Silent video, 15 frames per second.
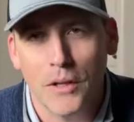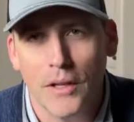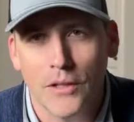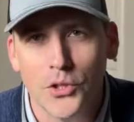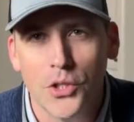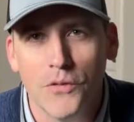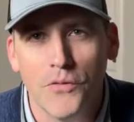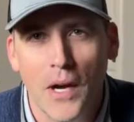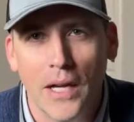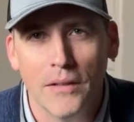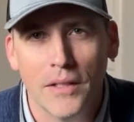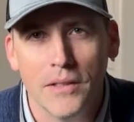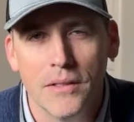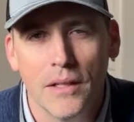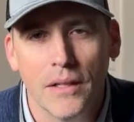And then she
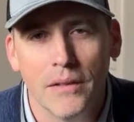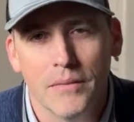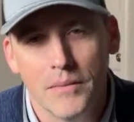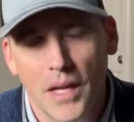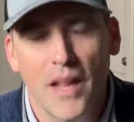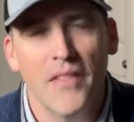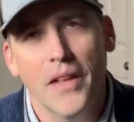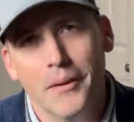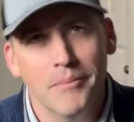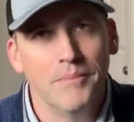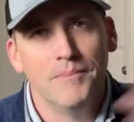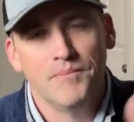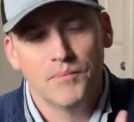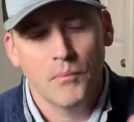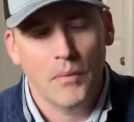finally did. And then
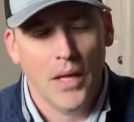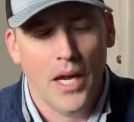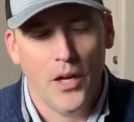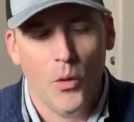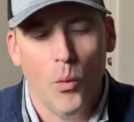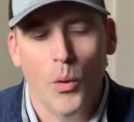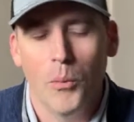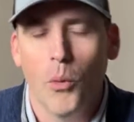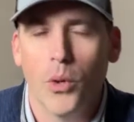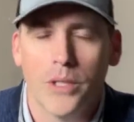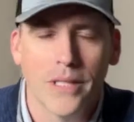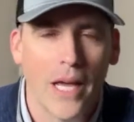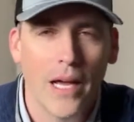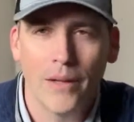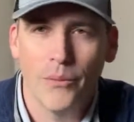I had it one more
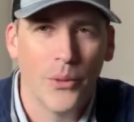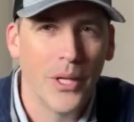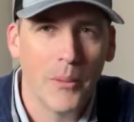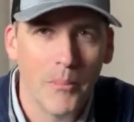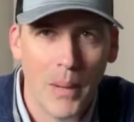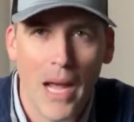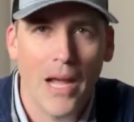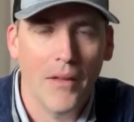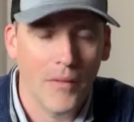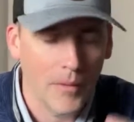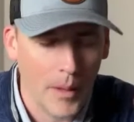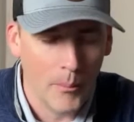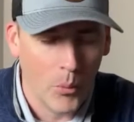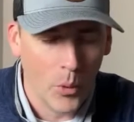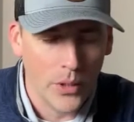time. We didn't buy at
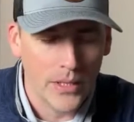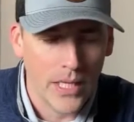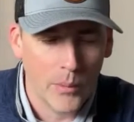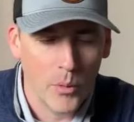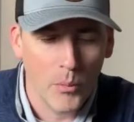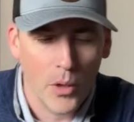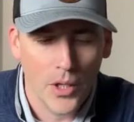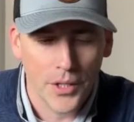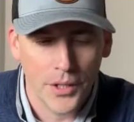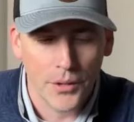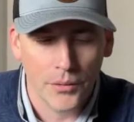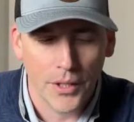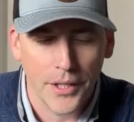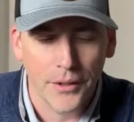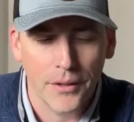that point in time. We bought a
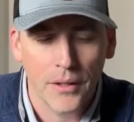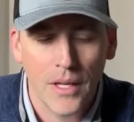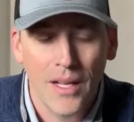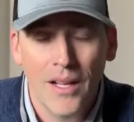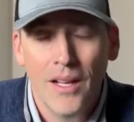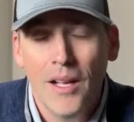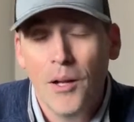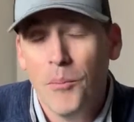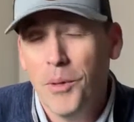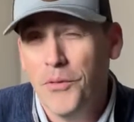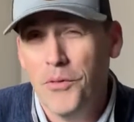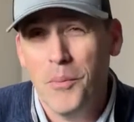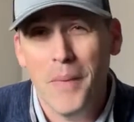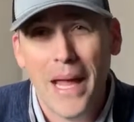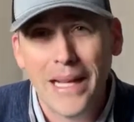year later. But
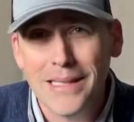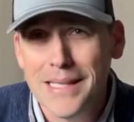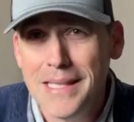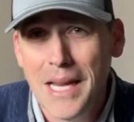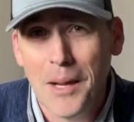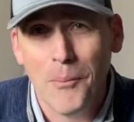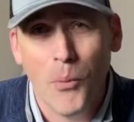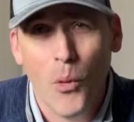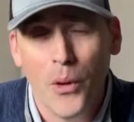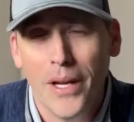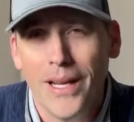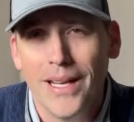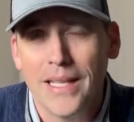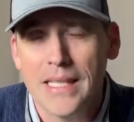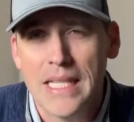from that standpoint,
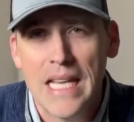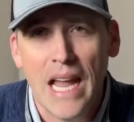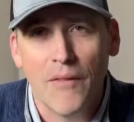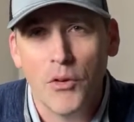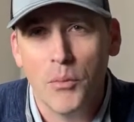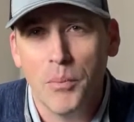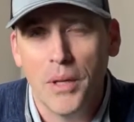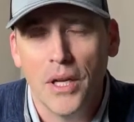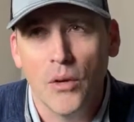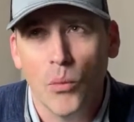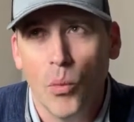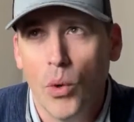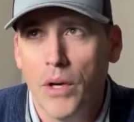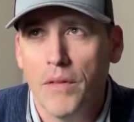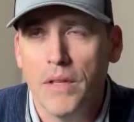it has never
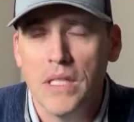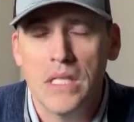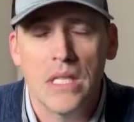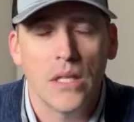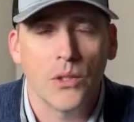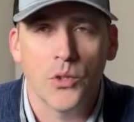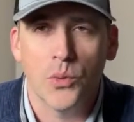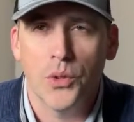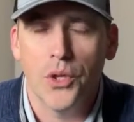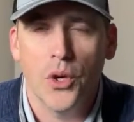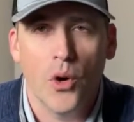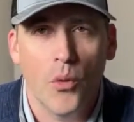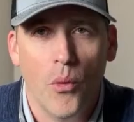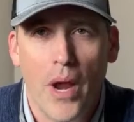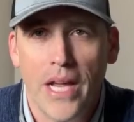been one of these deals where you're
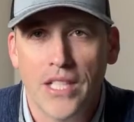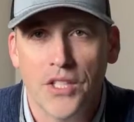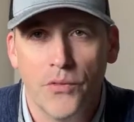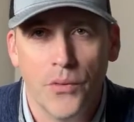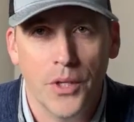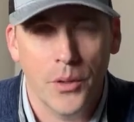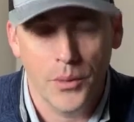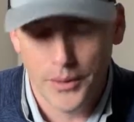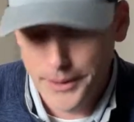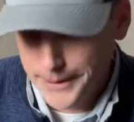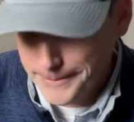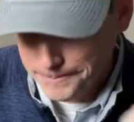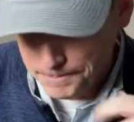harassed frequently.